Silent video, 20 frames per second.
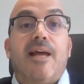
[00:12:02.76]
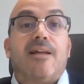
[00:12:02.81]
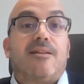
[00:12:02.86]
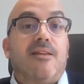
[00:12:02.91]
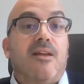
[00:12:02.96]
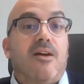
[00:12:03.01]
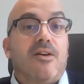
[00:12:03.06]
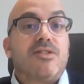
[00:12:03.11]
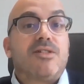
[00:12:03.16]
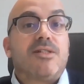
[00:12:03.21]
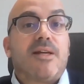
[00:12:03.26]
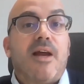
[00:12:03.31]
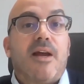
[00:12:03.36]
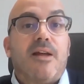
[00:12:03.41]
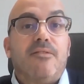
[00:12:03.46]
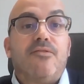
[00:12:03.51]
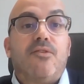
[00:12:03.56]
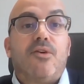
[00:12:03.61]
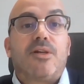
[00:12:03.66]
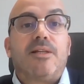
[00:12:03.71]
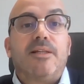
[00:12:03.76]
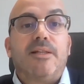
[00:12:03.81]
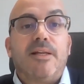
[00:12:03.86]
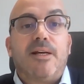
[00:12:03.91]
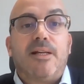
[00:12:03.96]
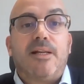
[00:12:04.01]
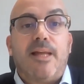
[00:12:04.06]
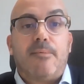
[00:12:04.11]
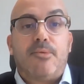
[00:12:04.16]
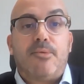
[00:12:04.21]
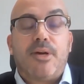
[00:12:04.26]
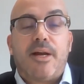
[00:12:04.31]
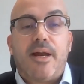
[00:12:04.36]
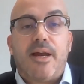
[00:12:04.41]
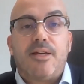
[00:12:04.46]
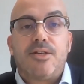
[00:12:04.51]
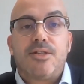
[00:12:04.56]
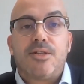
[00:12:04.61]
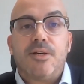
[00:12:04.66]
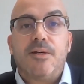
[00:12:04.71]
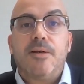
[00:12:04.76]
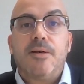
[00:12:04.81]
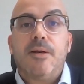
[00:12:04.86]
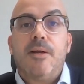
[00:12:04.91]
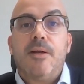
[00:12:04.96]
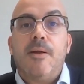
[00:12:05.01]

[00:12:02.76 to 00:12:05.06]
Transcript: at large scale for clinical application.